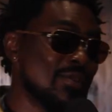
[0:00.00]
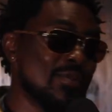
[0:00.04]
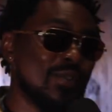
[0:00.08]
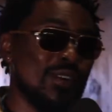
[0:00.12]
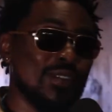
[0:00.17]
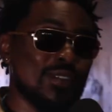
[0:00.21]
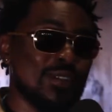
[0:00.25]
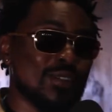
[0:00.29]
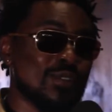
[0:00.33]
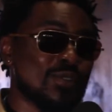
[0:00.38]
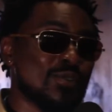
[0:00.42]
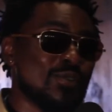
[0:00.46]
don't
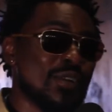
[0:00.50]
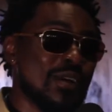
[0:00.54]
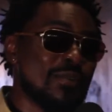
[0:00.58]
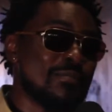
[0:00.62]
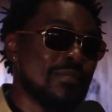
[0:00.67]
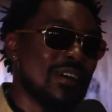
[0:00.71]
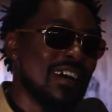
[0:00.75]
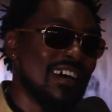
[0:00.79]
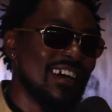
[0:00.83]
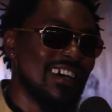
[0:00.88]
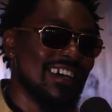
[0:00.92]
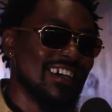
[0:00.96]
want to swear,
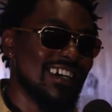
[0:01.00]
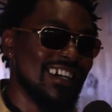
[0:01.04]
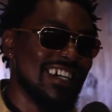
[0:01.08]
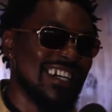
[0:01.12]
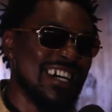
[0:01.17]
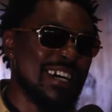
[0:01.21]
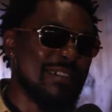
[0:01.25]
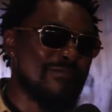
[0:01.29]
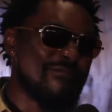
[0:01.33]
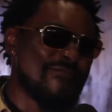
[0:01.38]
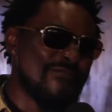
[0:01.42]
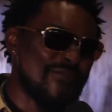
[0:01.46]
but
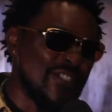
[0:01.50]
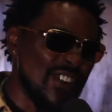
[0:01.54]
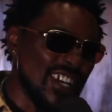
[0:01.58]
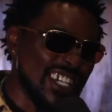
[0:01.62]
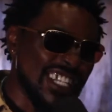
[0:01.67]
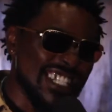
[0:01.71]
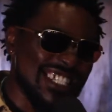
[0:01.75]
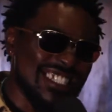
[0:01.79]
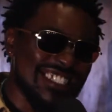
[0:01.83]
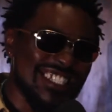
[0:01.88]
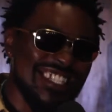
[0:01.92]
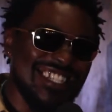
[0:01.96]
I'm
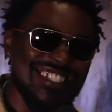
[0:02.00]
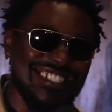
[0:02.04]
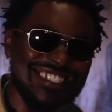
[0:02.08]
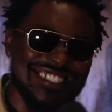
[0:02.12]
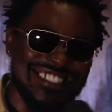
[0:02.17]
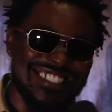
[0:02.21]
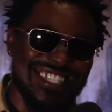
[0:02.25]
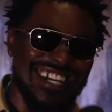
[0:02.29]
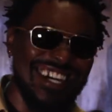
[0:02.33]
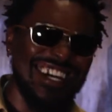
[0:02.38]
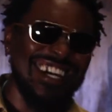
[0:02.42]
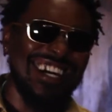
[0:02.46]
in.
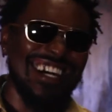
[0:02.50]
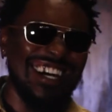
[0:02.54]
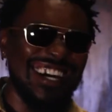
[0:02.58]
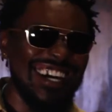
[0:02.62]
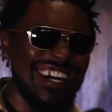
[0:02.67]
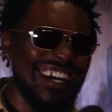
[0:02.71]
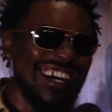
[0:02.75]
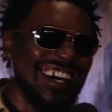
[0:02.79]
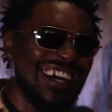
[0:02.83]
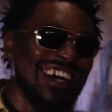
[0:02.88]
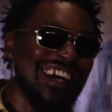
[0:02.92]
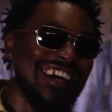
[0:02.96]

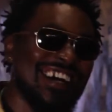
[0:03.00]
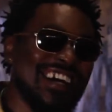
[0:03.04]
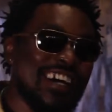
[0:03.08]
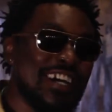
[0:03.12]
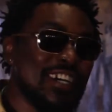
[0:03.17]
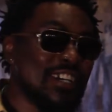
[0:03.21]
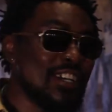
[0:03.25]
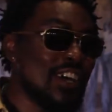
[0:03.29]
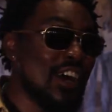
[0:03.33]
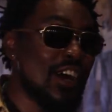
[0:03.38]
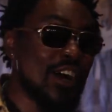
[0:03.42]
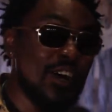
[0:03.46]

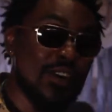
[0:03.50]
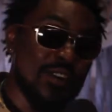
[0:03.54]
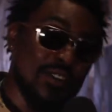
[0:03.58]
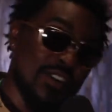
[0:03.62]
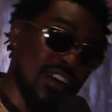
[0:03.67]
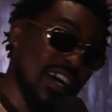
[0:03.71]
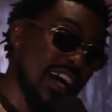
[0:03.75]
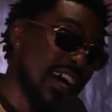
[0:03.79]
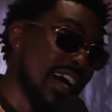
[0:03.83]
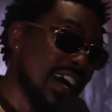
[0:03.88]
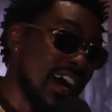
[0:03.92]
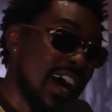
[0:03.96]

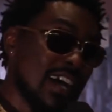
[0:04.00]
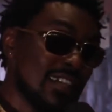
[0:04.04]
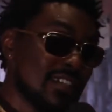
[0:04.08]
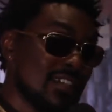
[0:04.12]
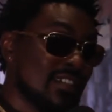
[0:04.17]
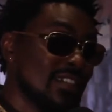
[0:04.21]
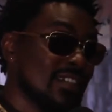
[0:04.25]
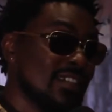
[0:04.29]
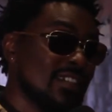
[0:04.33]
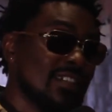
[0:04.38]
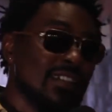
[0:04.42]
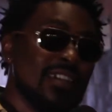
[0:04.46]
Yo,
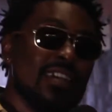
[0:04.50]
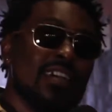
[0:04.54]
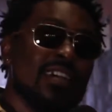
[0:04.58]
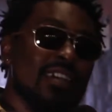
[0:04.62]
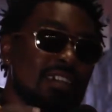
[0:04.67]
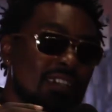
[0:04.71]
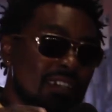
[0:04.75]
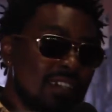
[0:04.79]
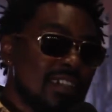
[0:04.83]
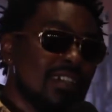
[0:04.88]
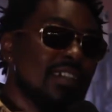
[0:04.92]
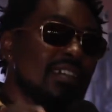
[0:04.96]

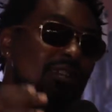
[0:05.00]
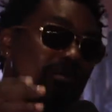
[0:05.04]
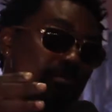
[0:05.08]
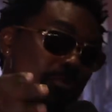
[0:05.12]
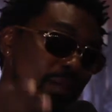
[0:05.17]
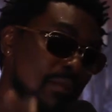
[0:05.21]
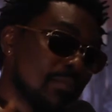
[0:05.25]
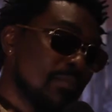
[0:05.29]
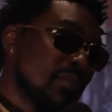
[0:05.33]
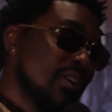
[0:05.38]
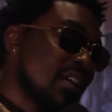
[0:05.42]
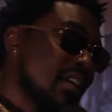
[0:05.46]
actually,
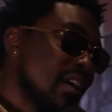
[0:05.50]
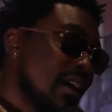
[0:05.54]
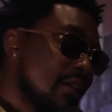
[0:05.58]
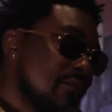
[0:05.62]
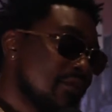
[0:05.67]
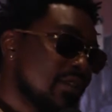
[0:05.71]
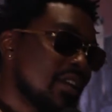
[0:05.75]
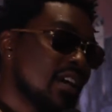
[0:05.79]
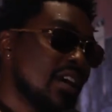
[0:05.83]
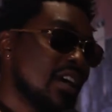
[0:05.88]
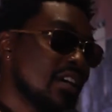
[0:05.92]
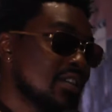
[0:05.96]
Big Brother
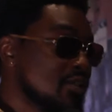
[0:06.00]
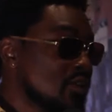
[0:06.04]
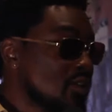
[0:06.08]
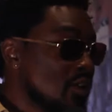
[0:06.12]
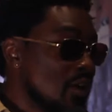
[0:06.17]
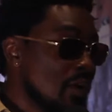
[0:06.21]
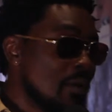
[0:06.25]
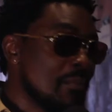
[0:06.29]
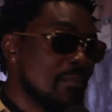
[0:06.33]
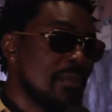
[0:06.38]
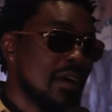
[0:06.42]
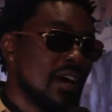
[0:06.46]
Africa should.
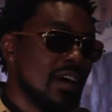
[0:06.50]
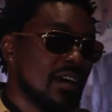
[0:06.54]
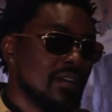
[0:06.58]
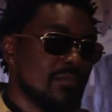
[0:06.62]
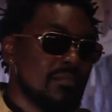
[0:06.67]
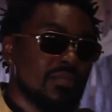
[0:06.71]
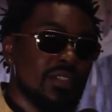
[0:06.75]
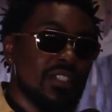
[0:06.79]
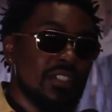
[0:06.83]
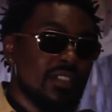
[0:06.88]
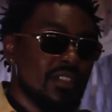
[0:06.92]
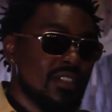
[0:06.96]

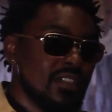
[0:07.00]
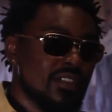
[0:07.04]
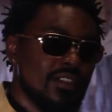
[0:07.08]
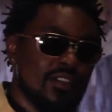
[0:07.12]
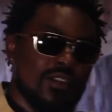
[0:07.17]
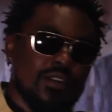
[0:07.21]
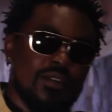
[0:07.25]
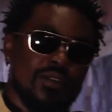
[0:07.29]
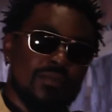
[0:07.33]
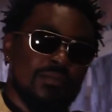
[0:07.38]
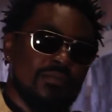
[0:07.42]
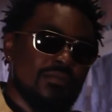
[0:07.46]
Please, you
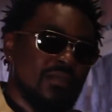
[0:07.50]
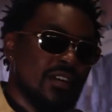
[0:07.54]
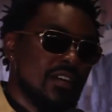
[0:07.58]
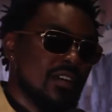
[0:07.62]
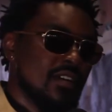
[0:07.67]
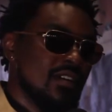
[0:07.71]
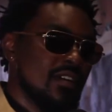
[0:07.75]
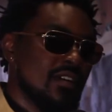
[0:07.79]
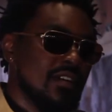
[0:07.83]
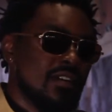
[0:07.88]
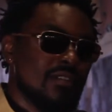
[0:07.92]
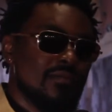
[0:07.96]
know,
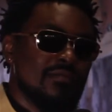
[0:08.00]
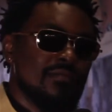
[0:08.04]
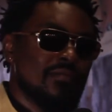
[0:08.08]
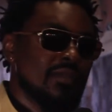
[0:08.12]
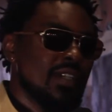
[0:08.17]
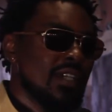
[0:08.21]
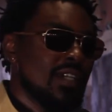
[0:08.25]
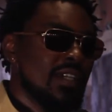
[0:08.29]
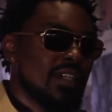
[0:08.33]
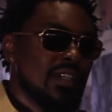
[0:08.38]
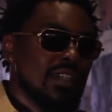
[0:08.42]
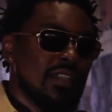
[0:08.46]

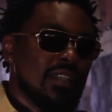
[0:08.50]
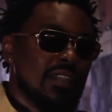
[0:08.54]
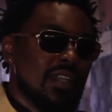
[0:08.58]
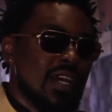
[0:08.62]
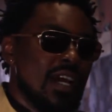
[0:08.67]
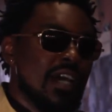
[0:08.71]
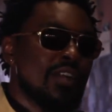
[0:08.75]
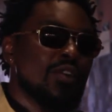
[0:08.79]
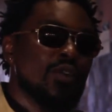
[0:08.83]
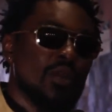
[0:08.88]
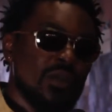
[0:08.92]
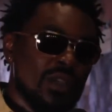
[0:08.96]

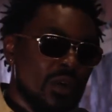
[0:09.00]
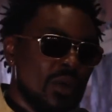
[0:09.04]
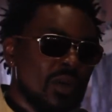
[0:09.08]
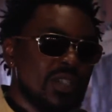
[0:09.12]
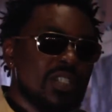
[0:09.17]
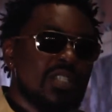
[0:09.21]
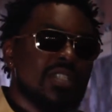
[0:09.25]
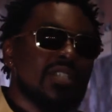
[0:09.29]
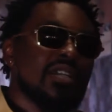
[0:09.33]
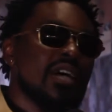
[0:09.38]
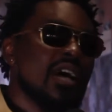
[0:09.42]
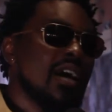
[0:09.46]
I know there
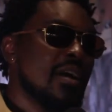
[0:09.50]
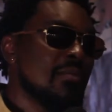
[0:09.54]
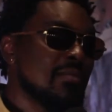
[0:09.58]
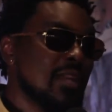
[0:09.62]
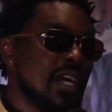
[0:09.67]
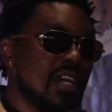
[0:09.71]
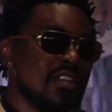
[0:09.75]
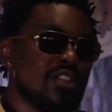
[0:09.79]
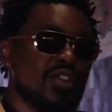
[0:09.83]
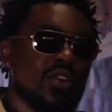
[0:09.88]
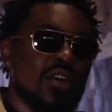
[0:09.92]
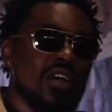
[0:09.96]
was a time
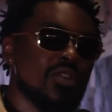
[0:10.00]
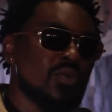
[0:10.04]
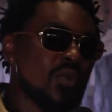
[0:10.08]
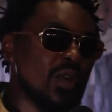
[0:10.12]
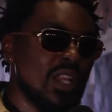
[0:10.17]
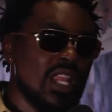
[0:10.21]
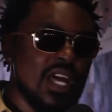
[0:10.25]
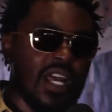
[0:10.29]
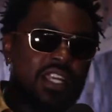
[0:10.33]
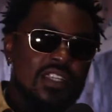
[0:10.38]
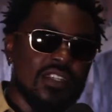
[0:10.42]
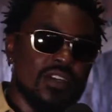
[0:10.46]
Nigerians were
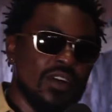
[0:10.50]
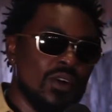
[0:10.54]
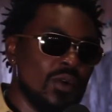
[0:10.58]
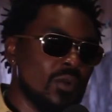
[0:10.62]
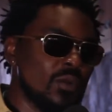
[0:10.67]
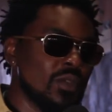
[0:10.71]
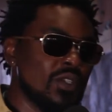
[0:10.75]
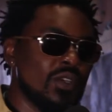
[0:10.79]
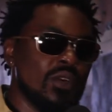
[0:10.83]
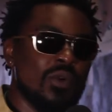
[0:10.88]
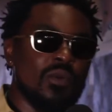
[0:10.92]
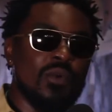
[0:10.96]
like, yo,
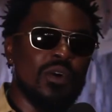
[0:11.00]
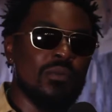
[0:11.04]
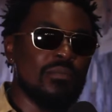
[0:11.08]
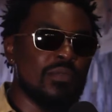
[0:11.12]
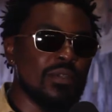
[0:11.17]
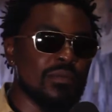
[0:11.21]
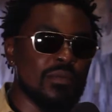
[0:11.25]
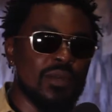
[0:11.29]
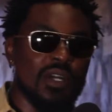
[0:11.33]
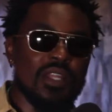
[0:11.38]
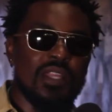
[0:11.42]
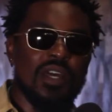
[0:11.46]
we don't want
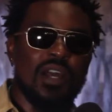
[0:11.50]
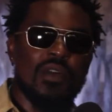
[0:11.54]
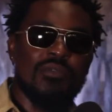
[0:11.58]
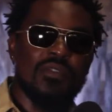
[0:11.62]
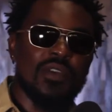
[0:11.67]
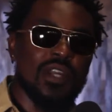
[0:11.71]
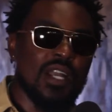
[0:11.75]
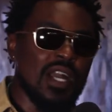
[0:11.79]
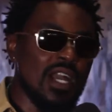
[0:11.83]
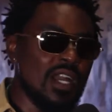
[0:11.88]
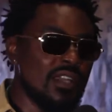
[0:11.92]
Big Brother Africa